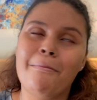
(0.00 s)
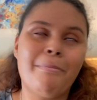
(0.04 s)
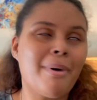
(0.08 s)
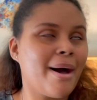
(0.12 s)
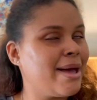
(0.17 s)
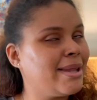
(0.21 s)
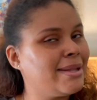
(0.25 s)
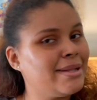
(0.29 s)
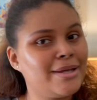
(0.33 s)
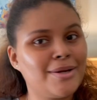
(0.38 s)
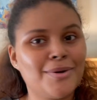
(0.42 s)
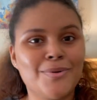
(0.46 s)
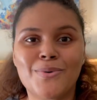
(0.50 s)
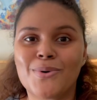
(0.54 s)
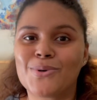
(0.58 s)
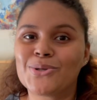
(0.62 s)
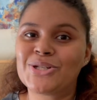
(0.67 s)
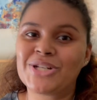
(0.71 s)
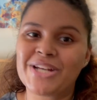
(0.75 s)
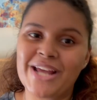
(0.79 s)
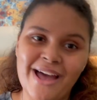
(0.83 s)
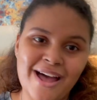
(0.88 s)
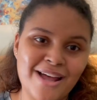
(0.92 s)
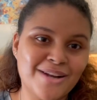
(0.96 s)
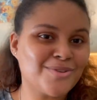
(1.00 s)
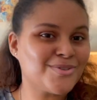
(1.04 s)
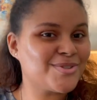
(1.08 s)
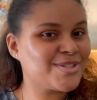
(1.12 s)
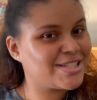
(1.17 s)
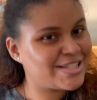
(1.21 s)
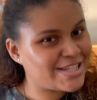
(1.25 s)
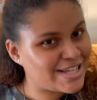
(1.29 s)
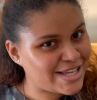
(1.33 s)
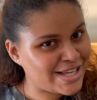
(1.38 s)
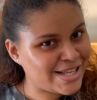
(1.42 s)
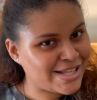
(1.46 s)
bilingual channel,
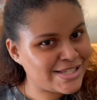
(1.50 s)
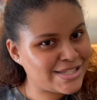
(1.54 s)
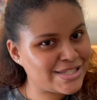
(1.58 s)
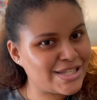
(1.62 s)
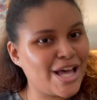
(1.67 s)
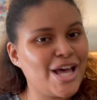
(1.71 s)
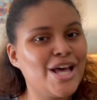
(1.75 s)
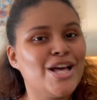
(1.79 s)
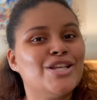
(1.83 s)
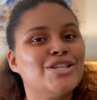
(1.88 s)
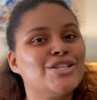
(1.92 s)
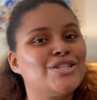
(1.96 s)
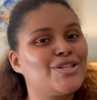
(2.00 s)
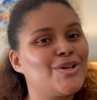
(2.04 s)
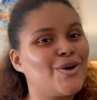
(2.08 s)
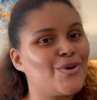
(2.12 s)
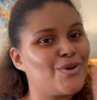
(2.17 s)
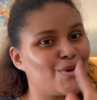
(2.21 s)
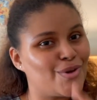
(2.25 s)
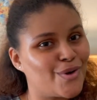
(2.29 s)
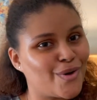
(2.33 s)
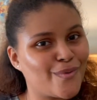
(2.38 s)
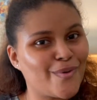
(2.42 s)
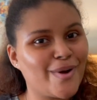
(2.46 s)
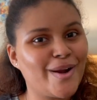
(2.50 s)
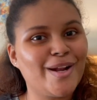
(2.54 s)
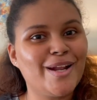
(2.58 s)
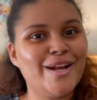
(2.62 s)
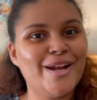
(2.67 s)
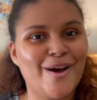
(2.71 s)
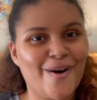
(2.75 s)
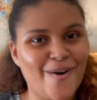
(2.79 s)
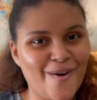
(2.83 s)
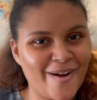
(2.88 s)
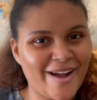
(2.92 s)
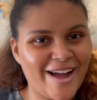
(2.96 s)
sis. So you already
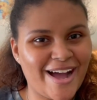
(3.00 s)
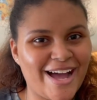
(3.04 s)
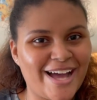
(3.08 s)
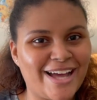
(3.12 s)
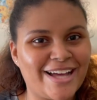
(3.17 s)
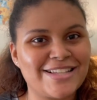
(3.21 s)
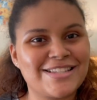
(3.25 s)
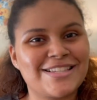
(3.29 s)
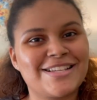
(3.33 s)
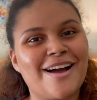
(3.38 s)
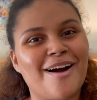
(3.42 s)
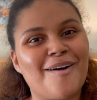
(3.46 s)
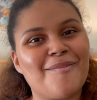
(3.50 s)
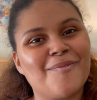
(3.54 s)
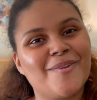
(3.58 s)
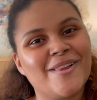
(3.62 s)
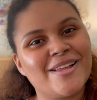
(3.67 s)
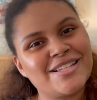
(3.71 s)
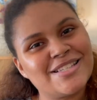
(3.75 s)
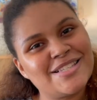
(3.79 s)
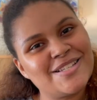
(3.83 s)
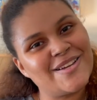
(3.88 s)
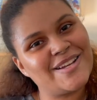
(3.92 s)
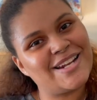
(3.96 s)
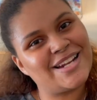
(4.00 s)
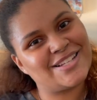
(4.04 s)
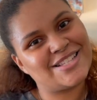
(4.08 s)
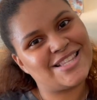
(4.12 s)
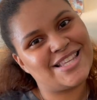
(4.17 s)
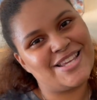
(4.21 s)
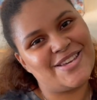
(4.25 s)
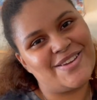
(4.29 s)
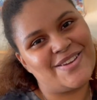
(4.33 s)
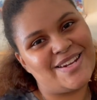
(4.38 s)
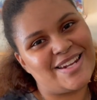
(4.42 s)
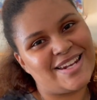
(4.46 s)
know, guys. God bless you, and I'll
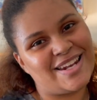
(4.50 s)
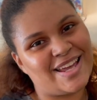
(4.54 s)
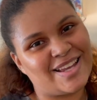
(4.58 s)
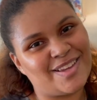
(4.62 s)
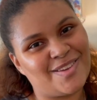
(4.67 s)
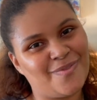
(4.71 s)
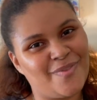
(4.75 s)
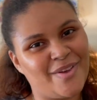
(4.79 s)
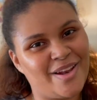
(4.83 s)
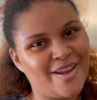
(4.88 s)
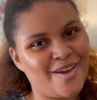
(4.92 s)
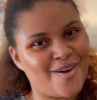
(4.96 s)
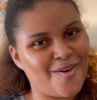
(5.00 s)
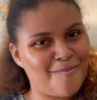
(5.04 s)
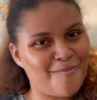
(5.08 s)
see you in the next video.